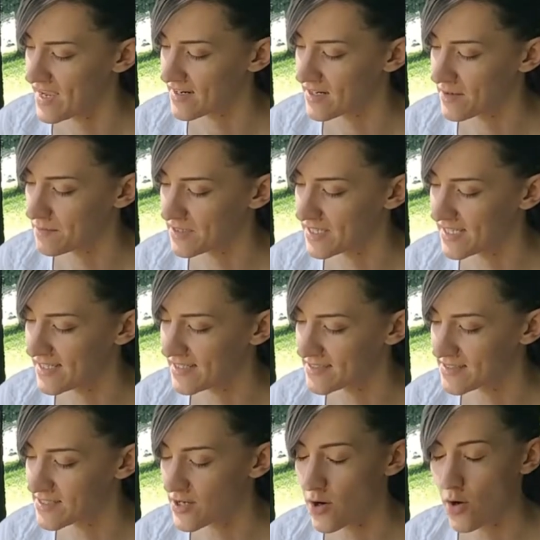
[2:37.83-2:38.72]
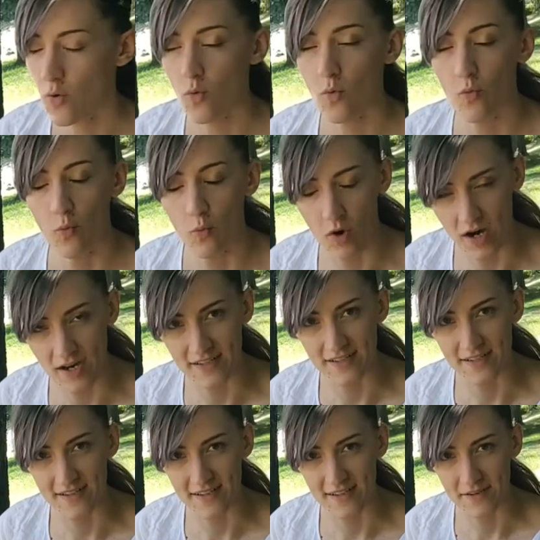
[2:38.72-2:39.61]
Complete
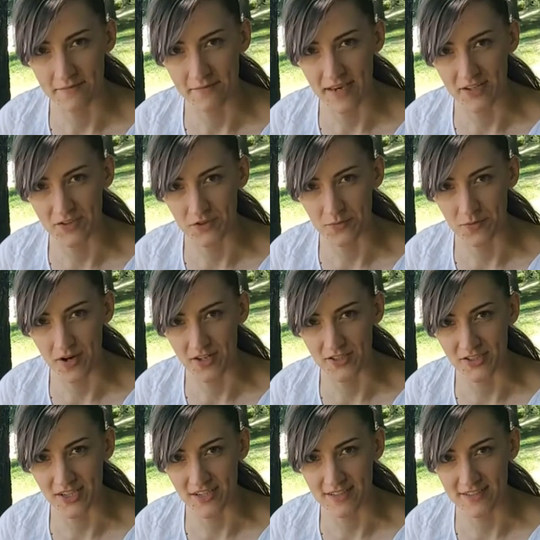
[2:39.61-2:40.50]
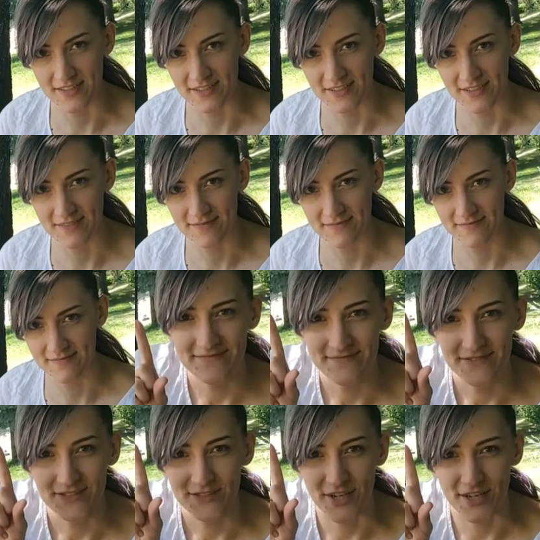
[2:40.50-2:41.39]
1 major project.
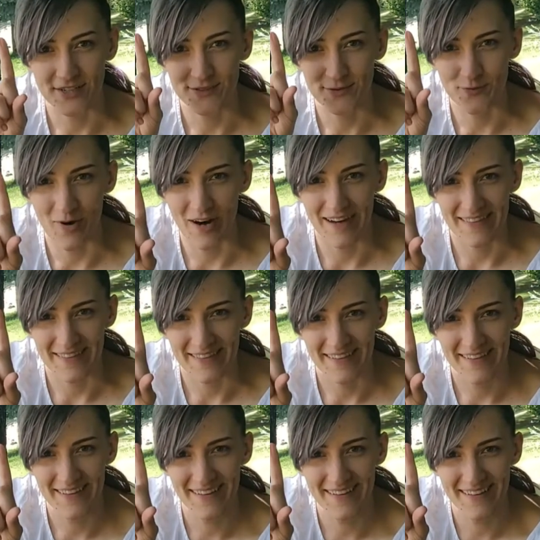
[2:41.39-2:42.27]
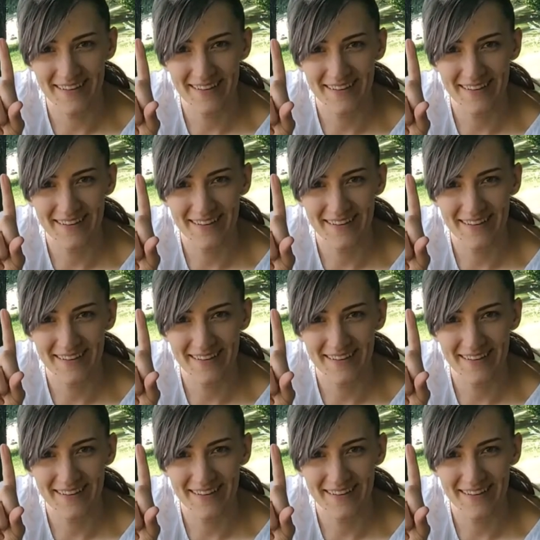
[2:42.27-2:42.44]
Just 1.